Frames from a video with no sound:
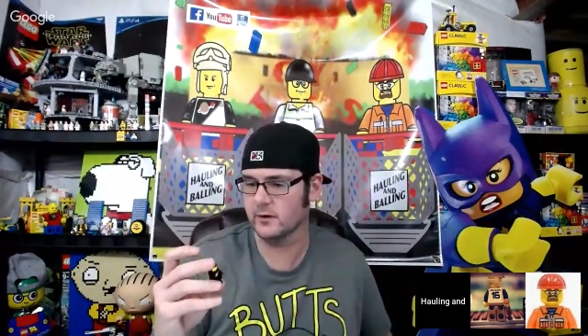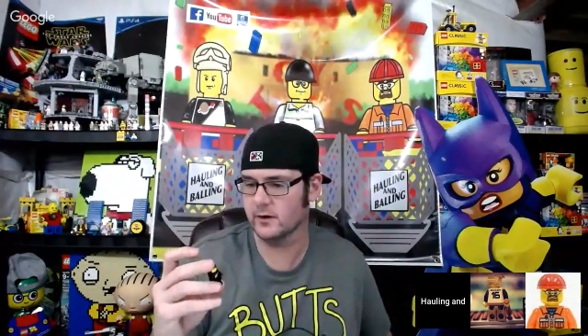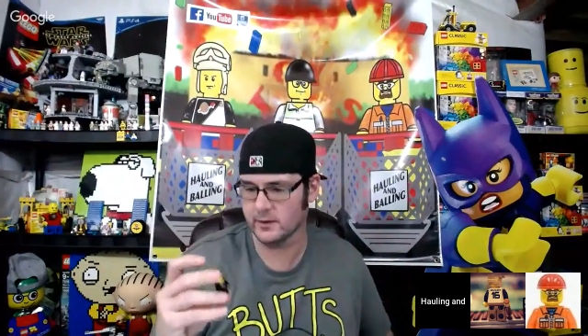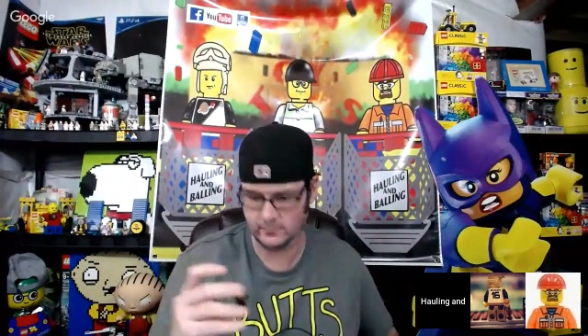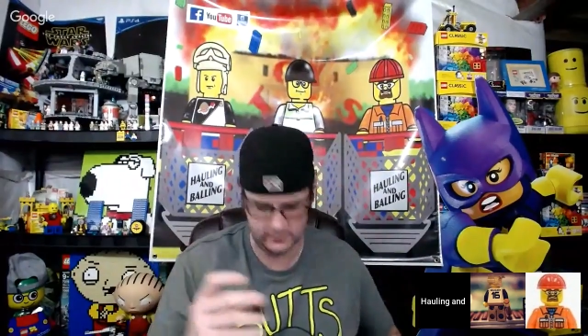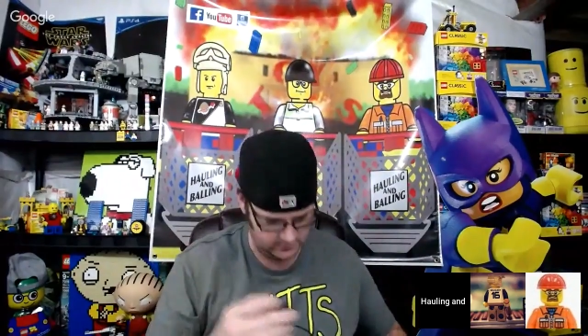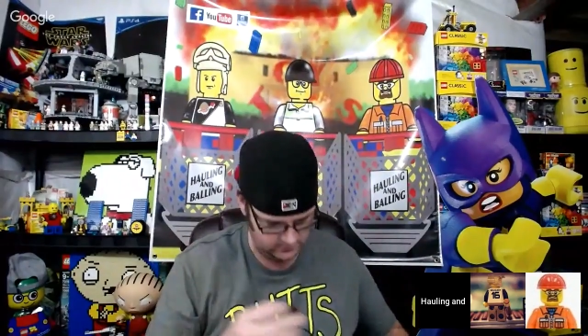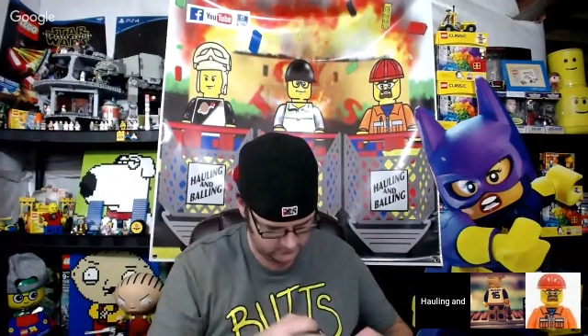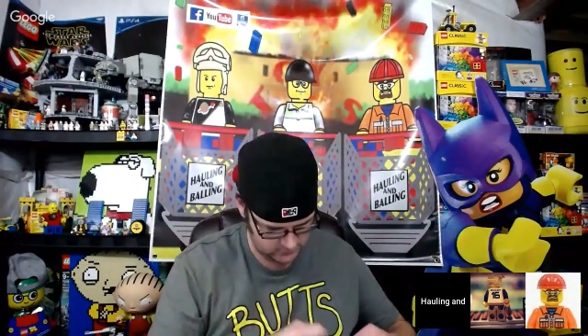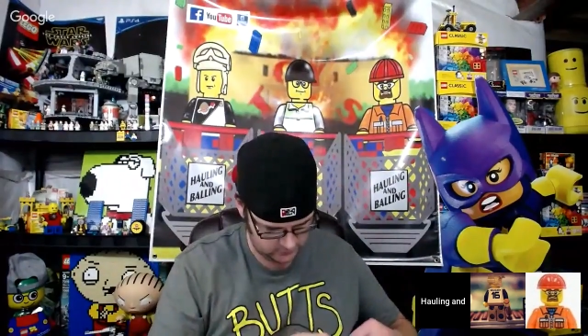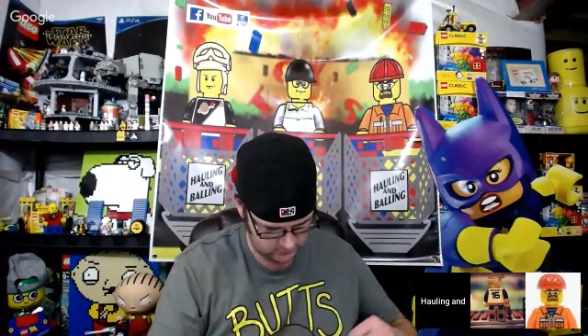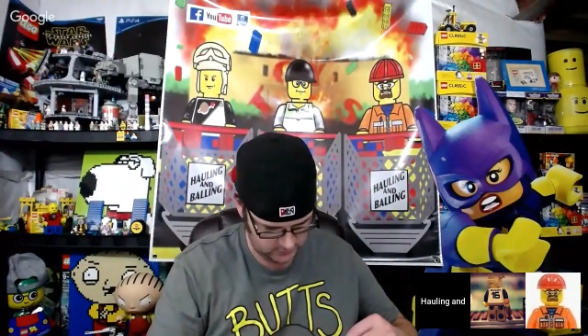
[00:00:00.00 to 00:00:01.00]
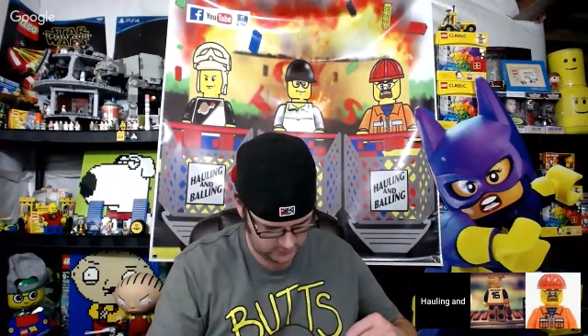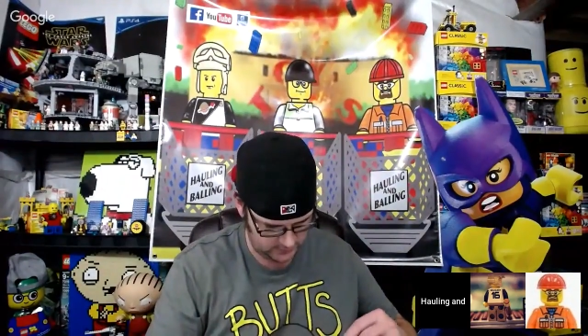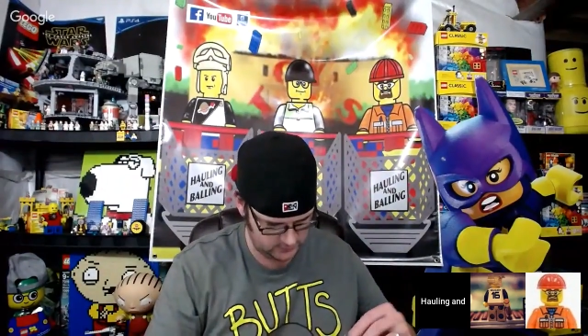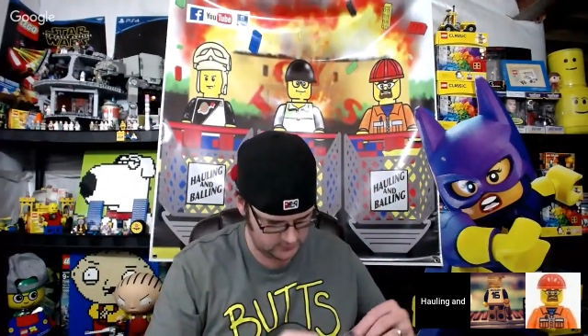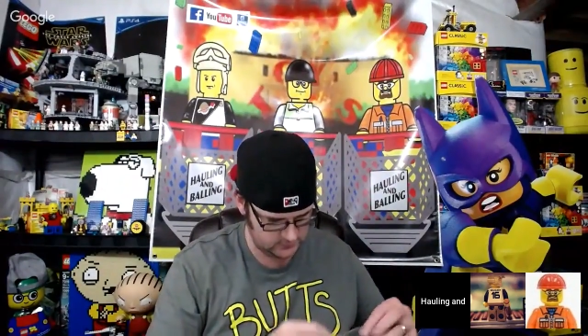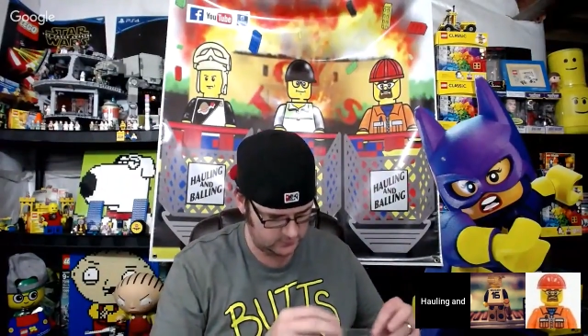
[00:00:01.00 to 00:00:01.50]
I'm not even sure where I got this
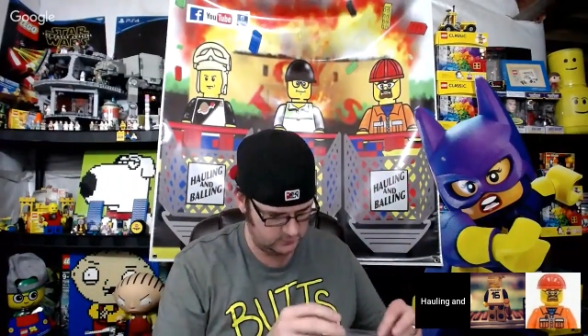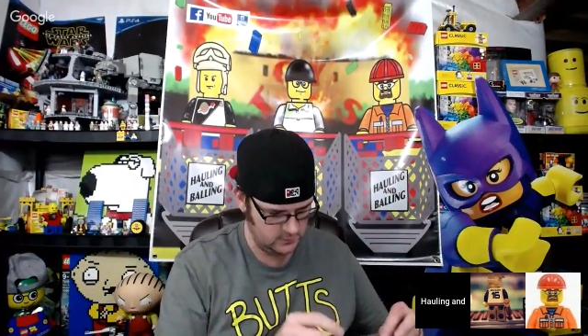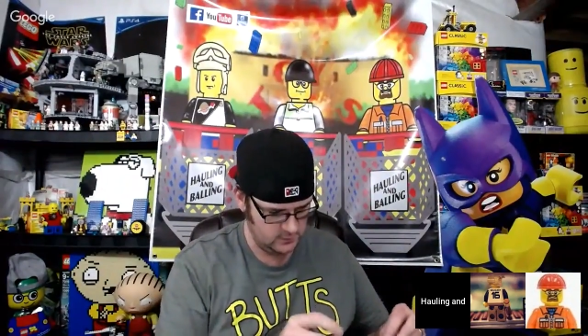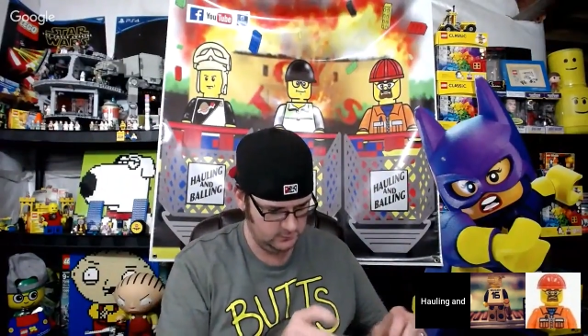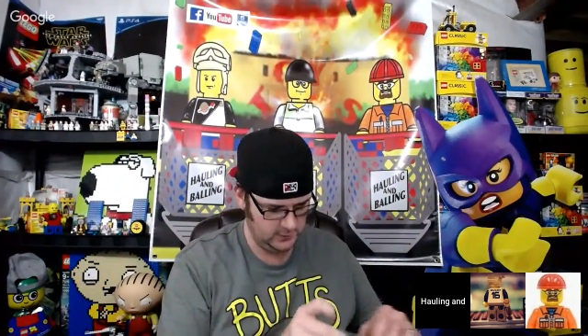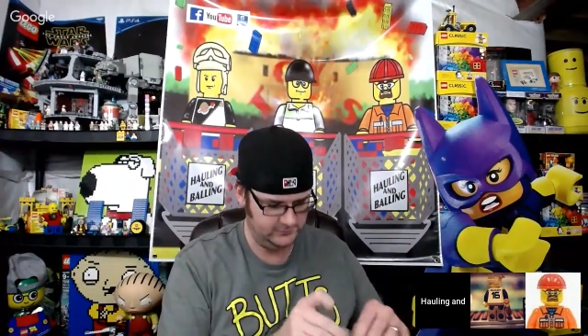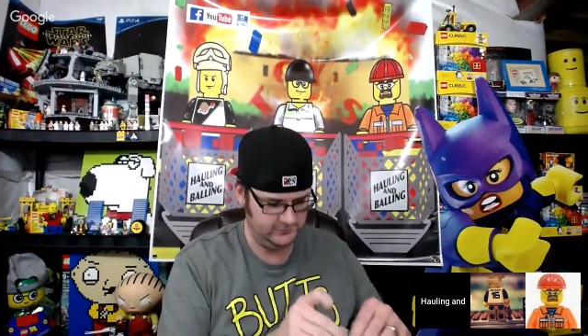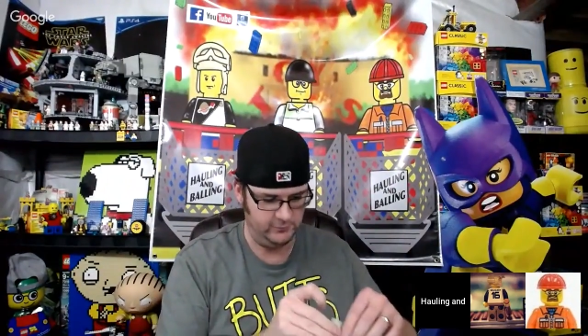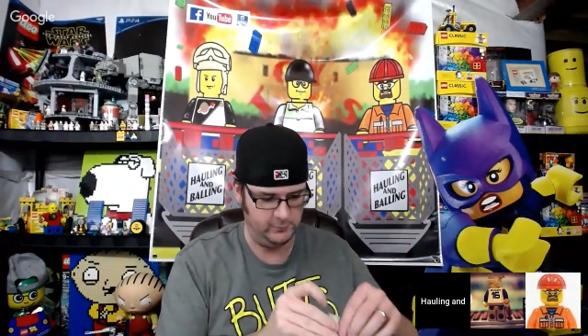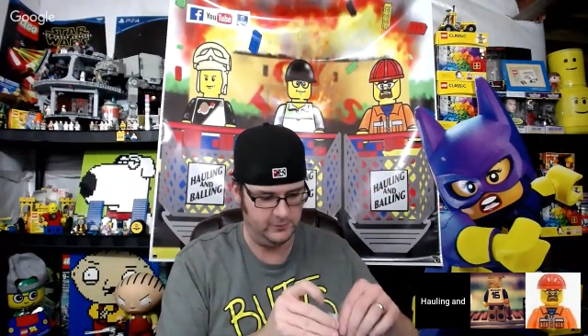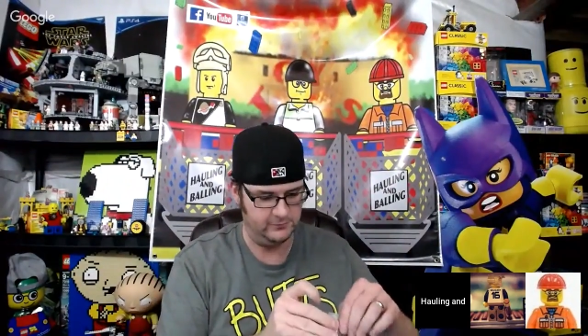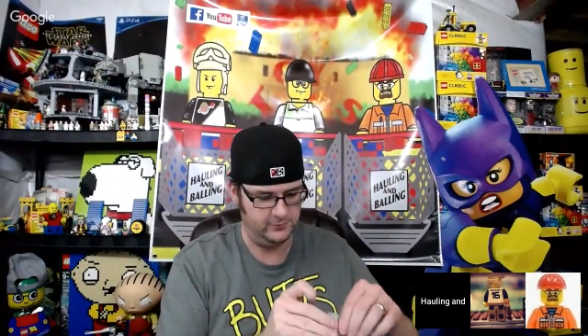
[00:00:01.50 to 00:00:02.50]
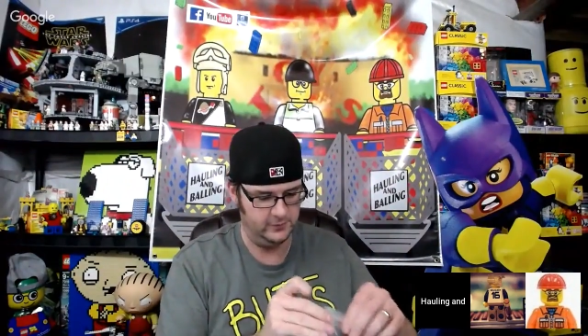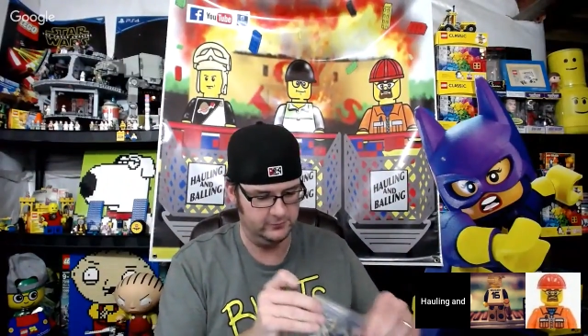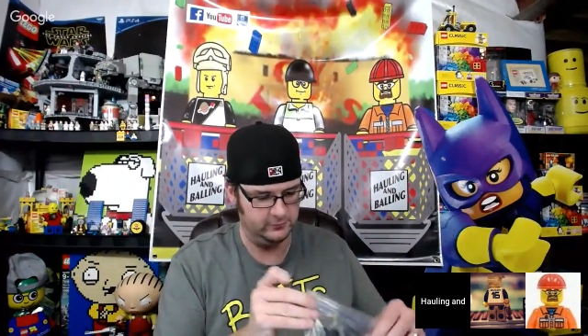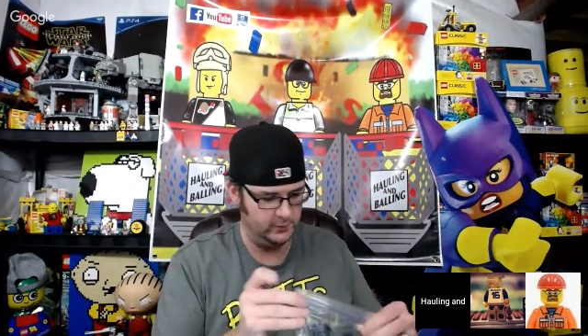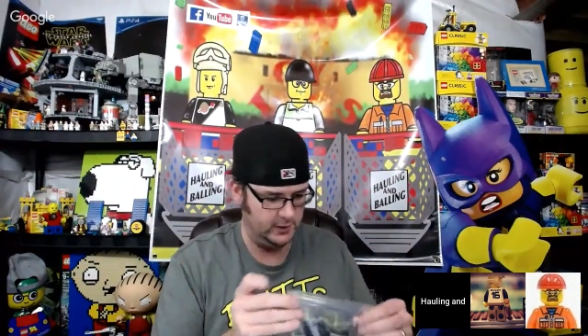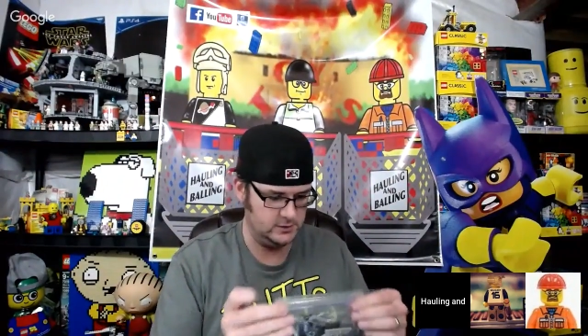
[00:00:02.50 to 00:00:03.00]
from. Might have even been Philly from
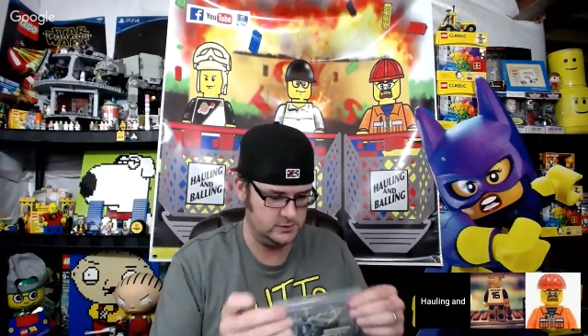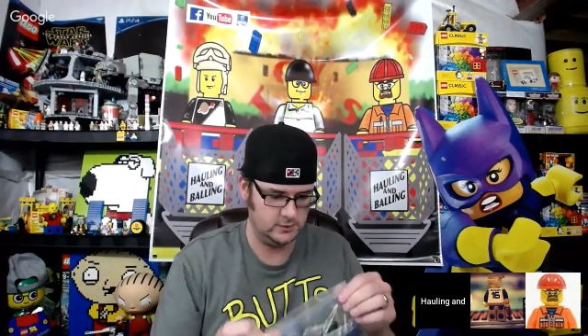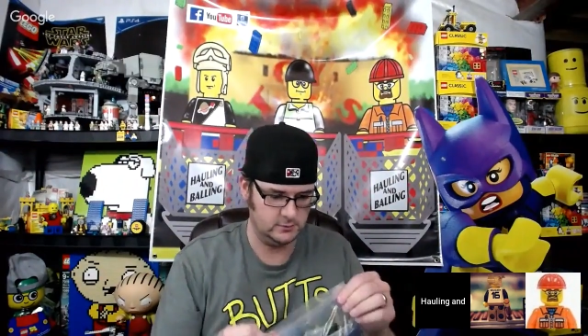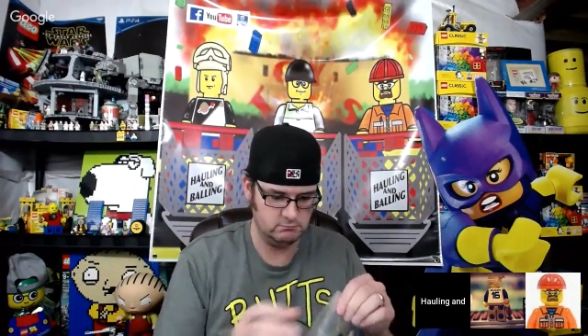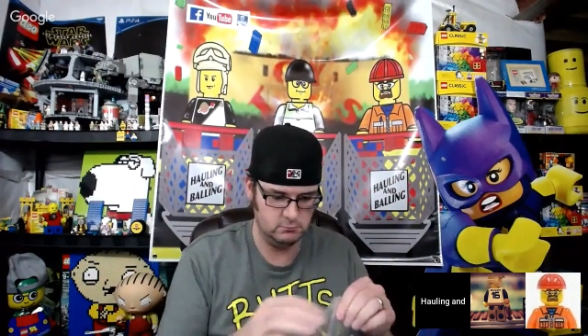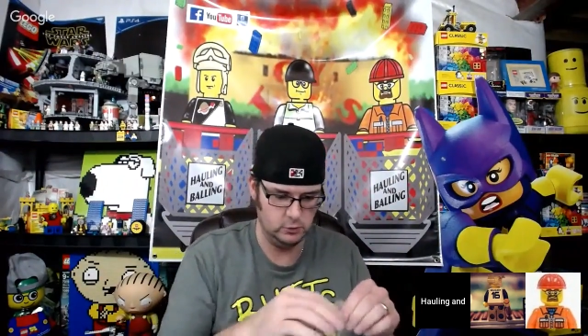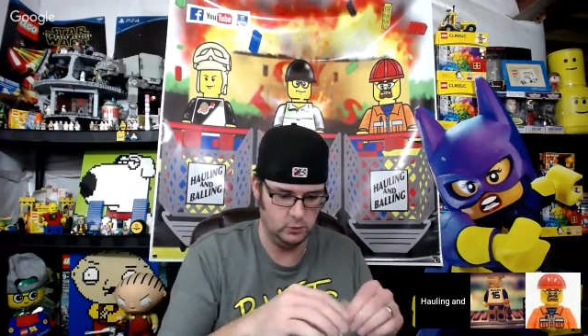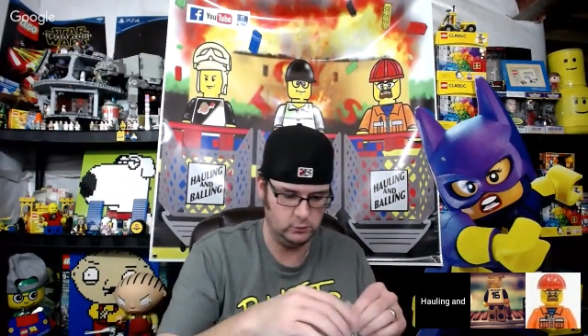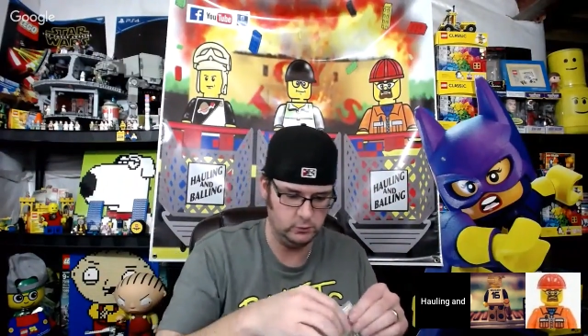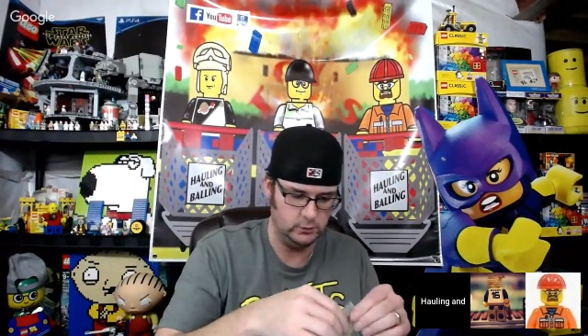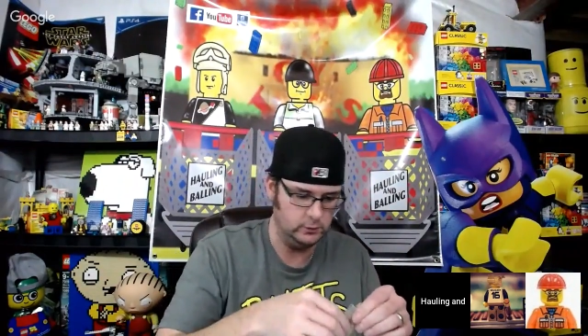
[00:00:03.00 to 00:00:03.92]
last year. No clue.